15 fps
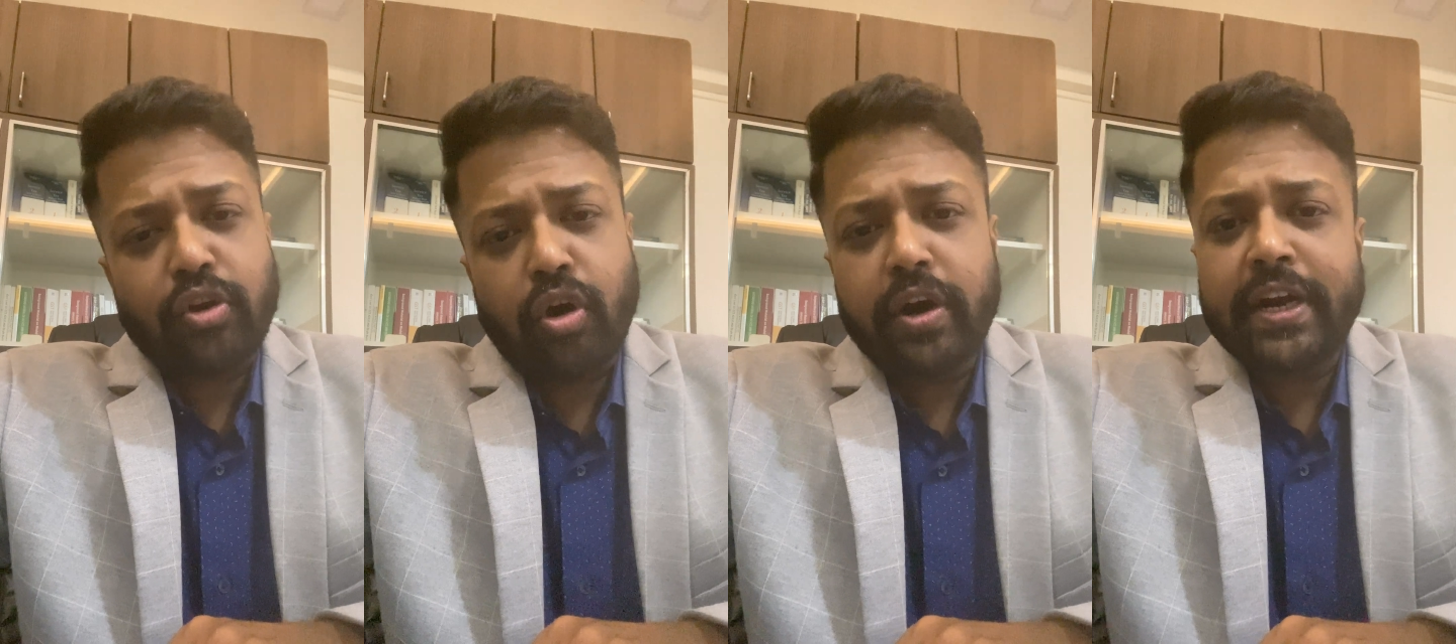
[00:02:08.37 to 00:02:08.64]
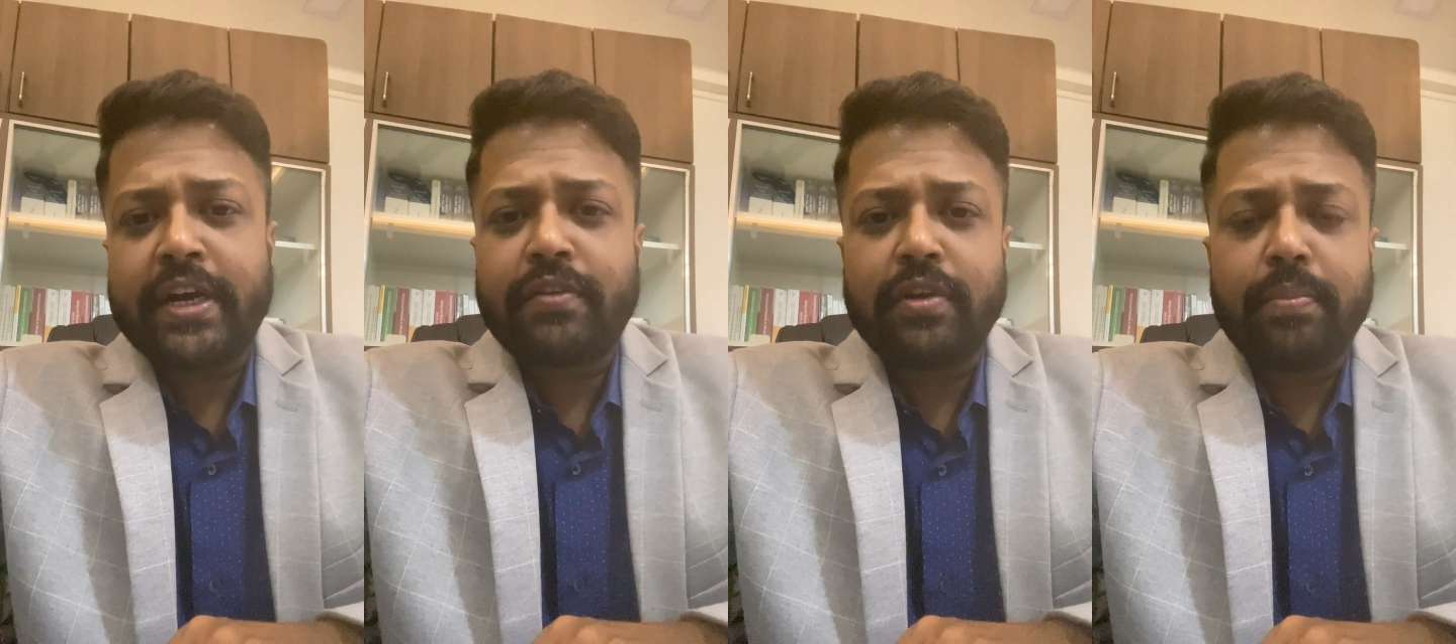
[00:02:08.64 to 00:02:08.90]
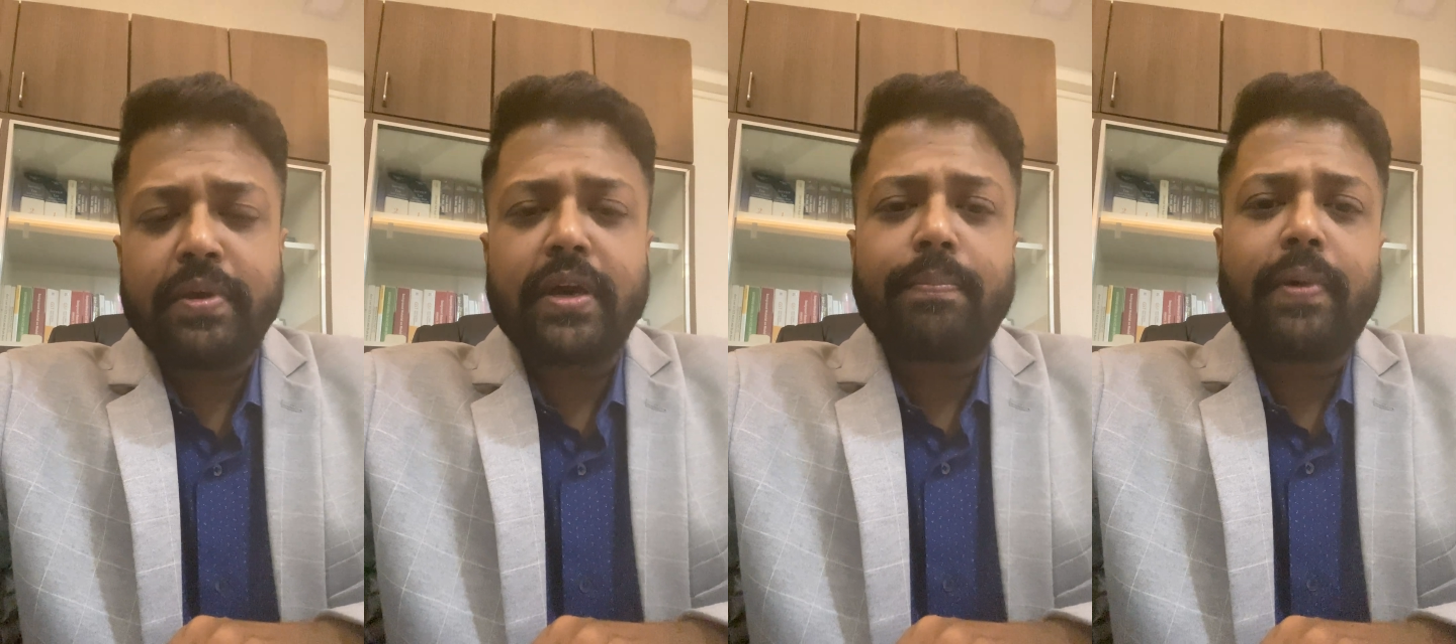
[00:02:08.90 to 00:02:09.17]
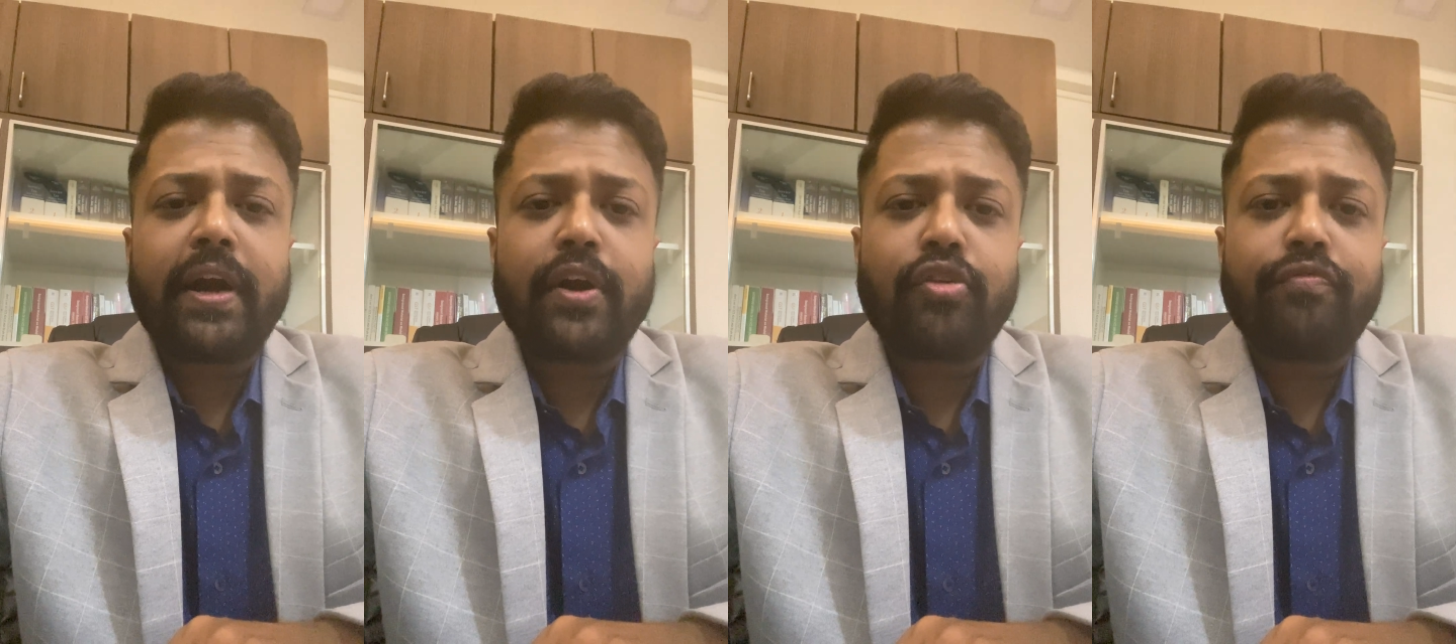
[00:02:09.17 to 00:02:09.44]
or it will be a
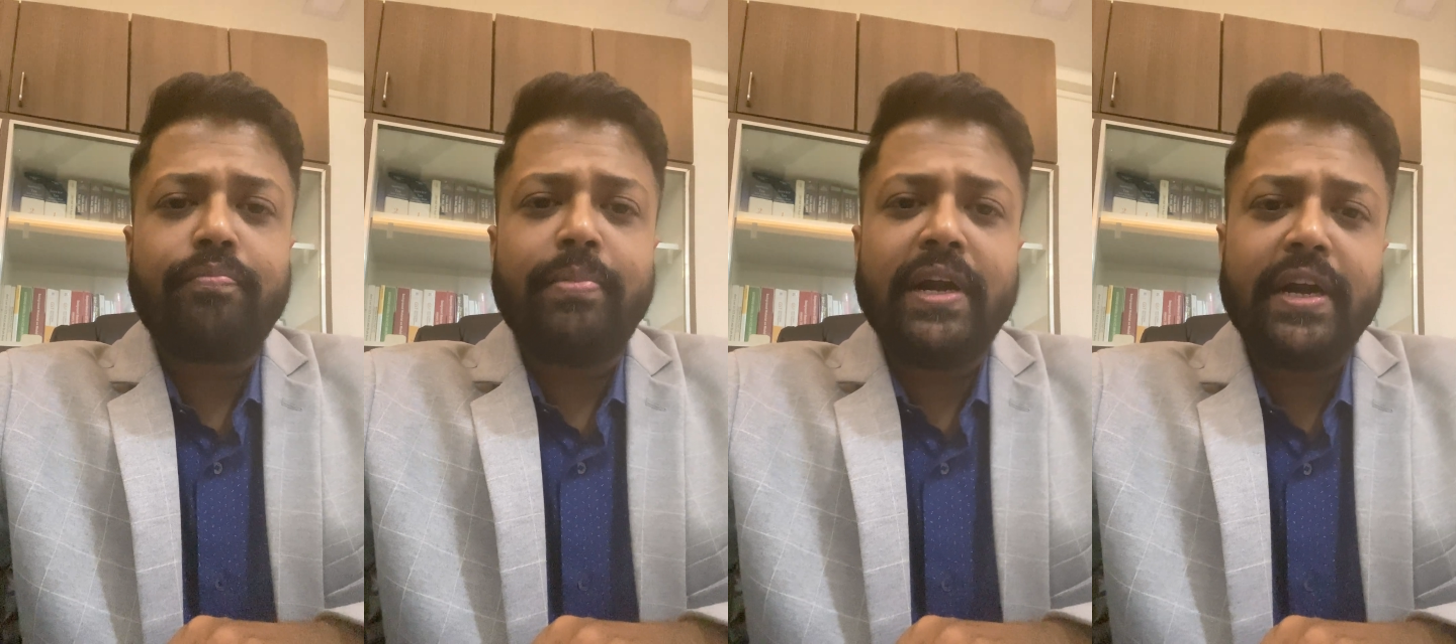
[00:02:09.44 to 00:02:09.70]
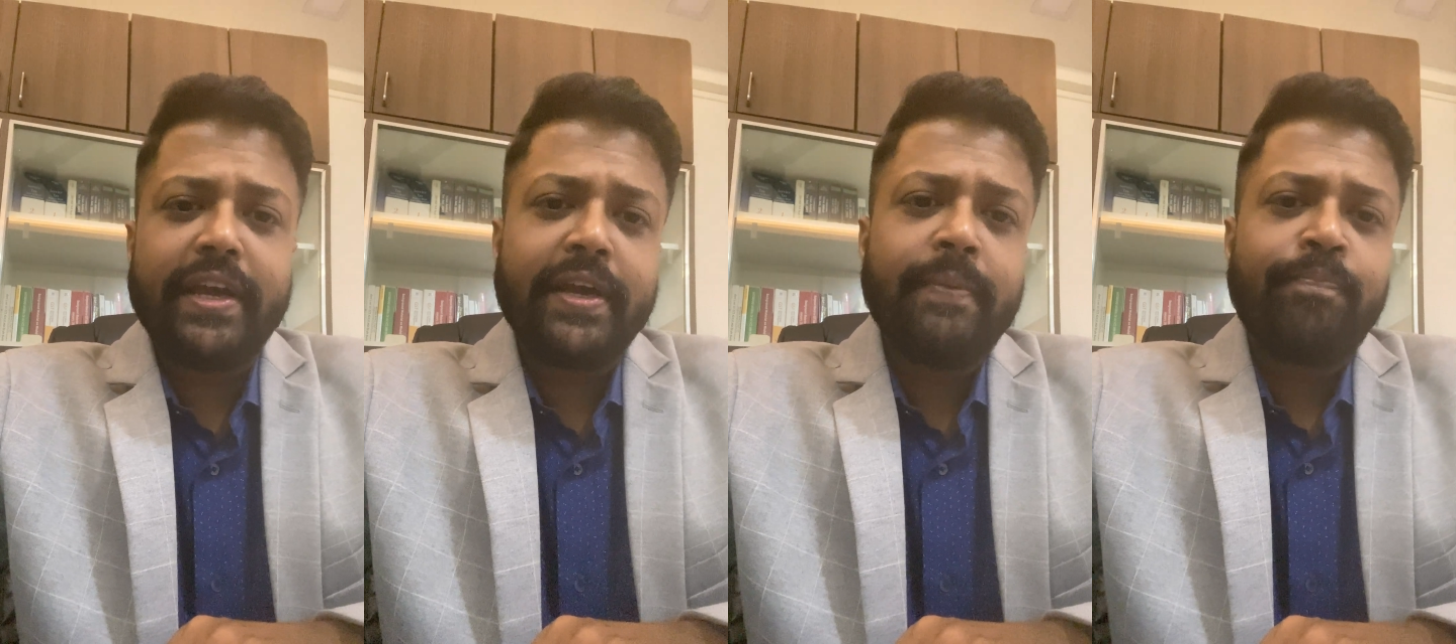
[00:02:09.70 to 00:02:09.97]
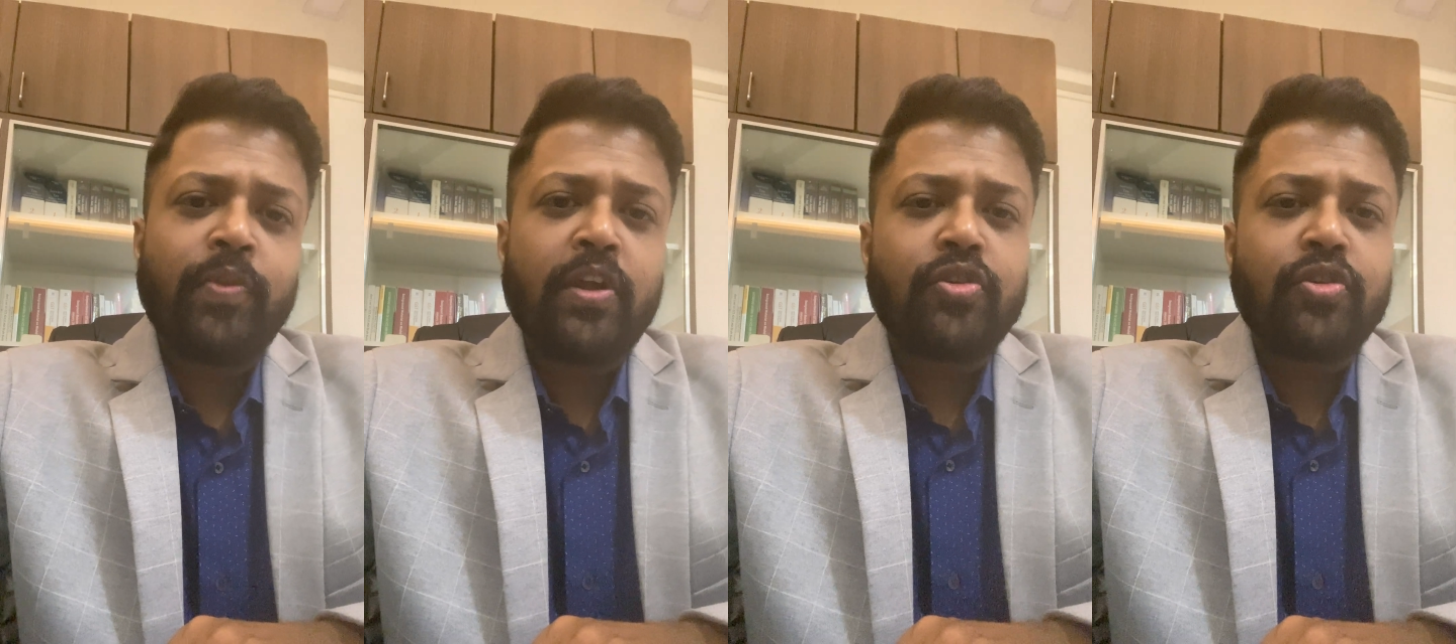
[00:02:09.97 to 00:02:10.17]
part of building,